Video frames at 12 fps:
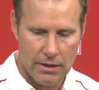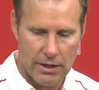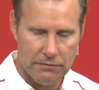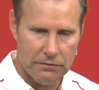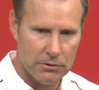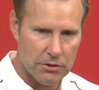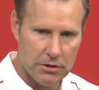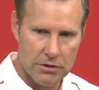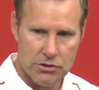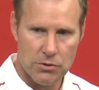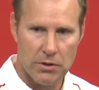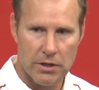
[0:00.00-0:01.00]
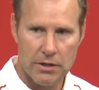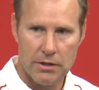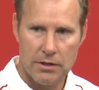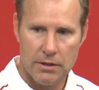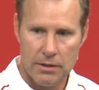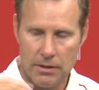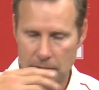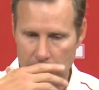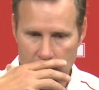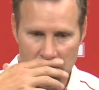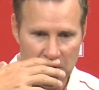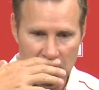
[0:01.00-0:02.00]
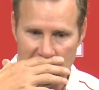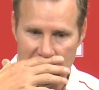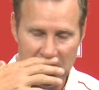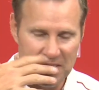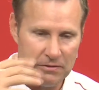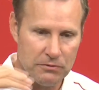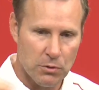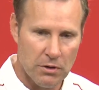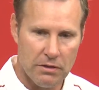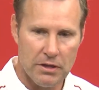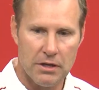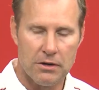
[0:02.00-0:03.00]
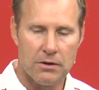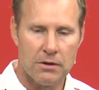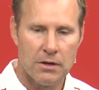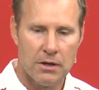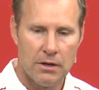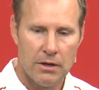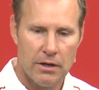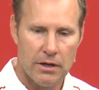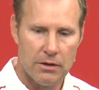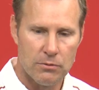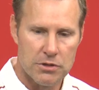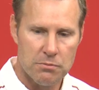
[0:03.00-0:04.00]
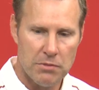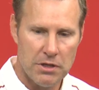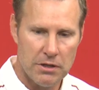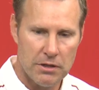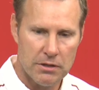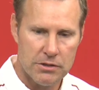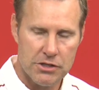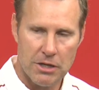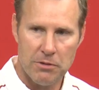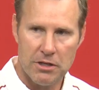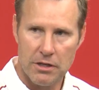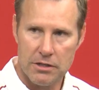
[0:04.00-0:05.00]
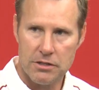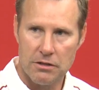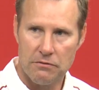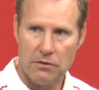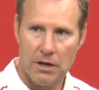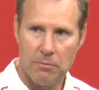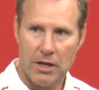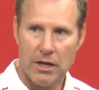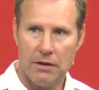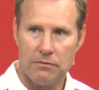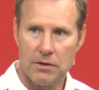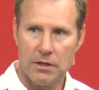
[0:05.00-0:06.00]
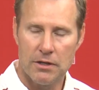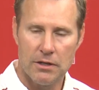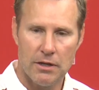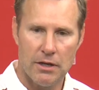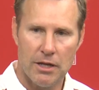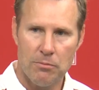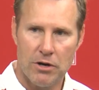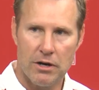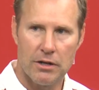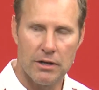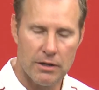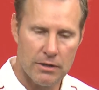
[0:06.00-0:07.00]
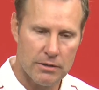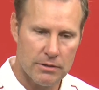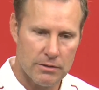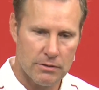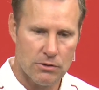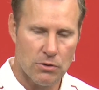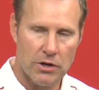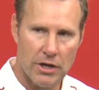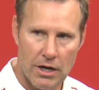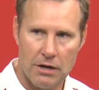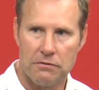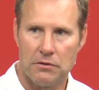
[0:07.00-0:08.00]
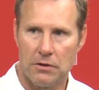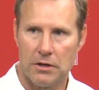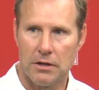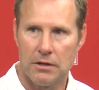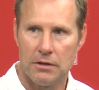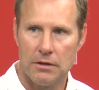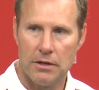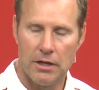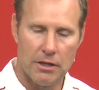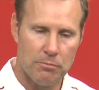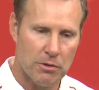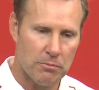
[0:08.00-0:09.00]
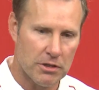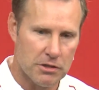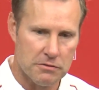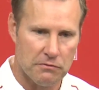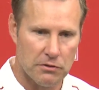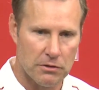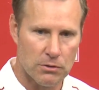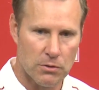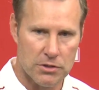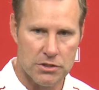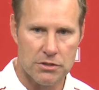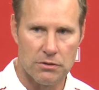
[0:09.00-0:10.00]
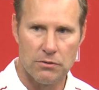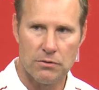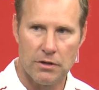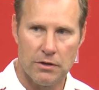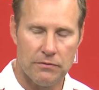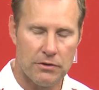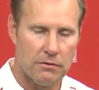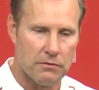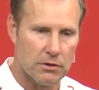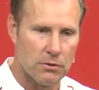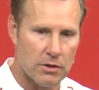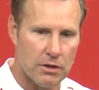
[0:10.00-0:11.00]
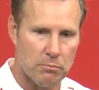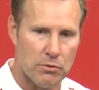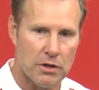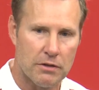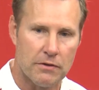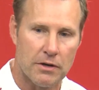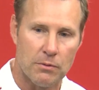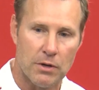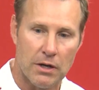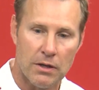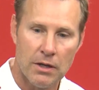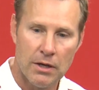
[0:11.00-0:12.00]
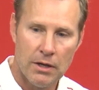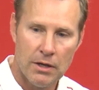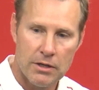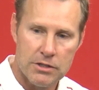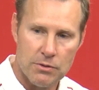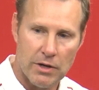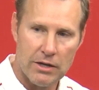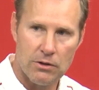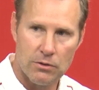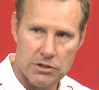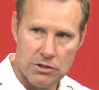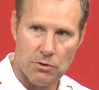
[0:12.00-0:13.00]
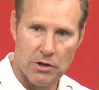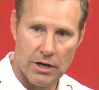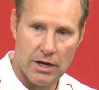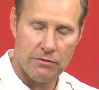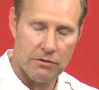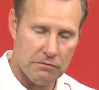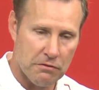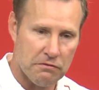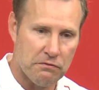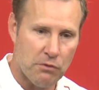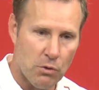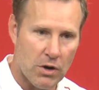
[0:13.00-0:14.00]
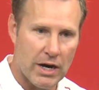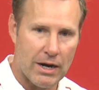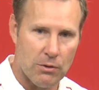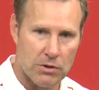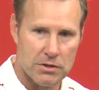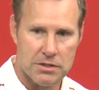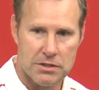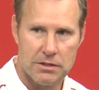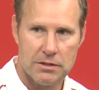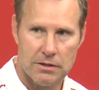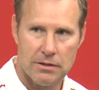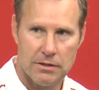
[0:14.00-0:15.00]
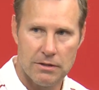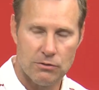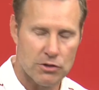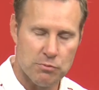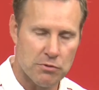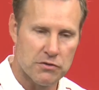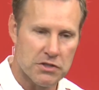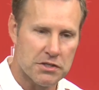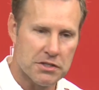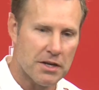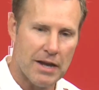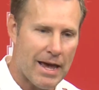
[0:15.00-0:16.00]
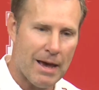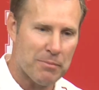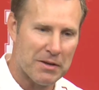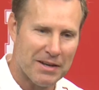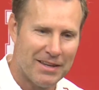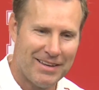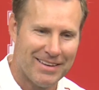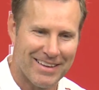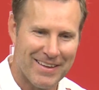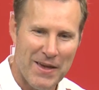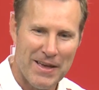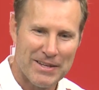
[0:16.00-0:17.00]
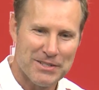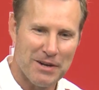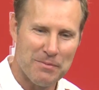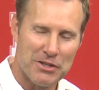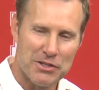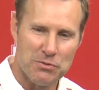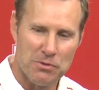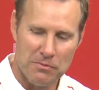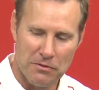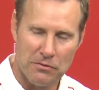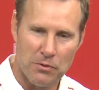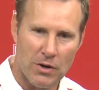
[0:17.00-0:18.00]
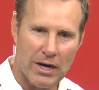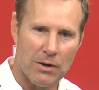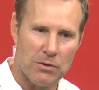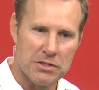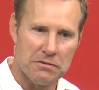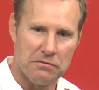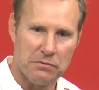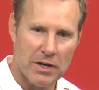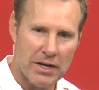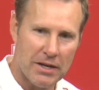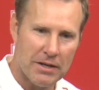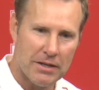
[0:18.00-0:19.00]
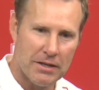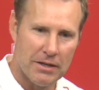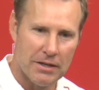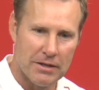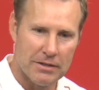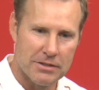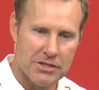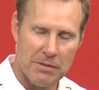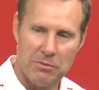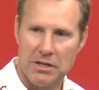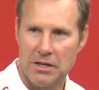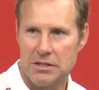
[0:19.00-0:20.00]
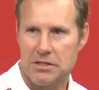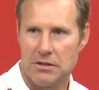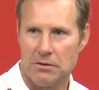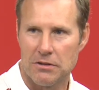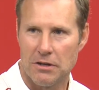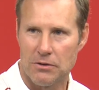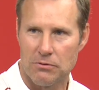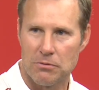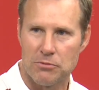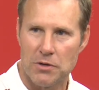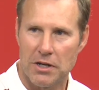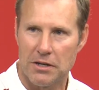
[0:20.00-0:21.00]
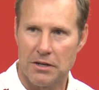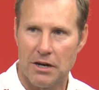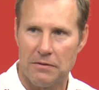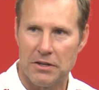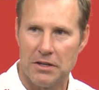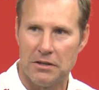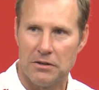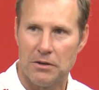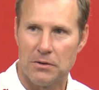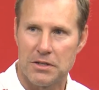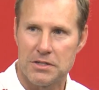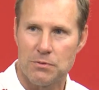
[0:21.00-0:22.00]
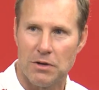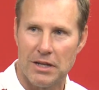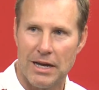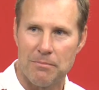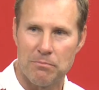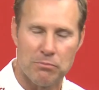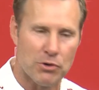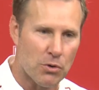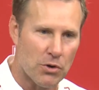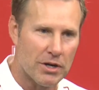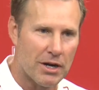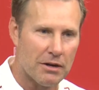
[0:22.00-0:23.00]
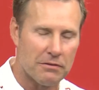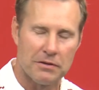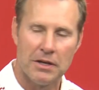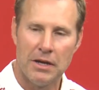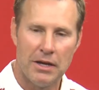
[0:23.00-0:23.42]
I flew to Detroit, and we were in the Ford Theater, and it was me, Jamie Dixon, and Fran McCaffrey. And they brought a choreographer in, and they put me in this velour suit. Now, if you know velour, it doesn't breathe very well. So I go in this choreography for 4 hours. Those moves just didn't happen. So I'm in this room for 4 hours, and Fran and Jamie Dixon are in the other room drinking coffee and eating donuts while I'm choreographing.